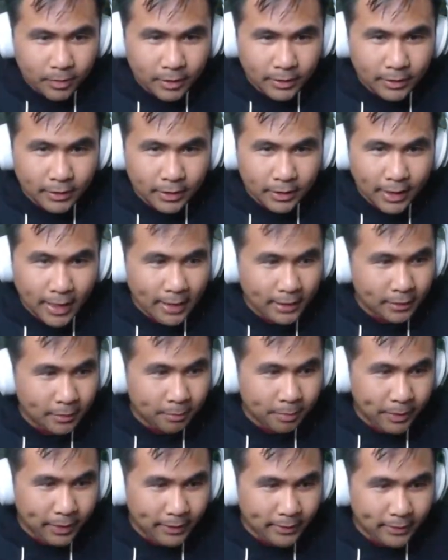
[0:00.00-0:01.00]
the last
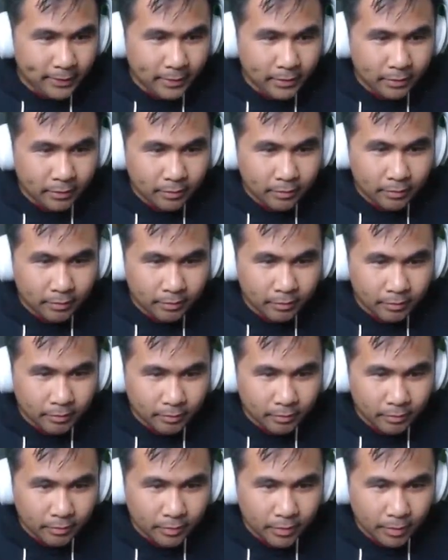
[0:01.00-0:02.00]
piece.
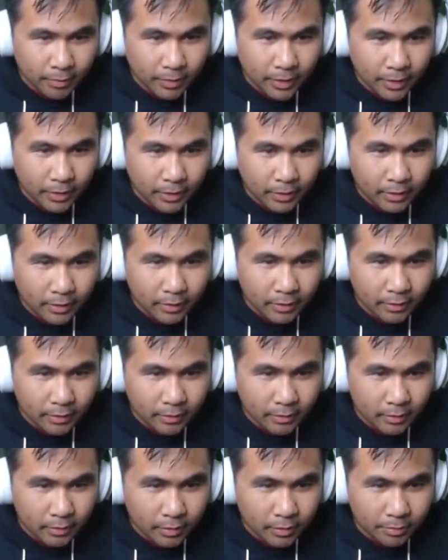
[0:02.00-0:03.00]
Okay.
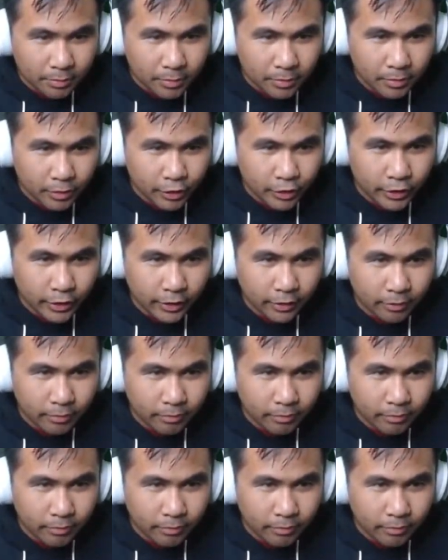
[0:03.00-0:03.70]
Whoops. Shit.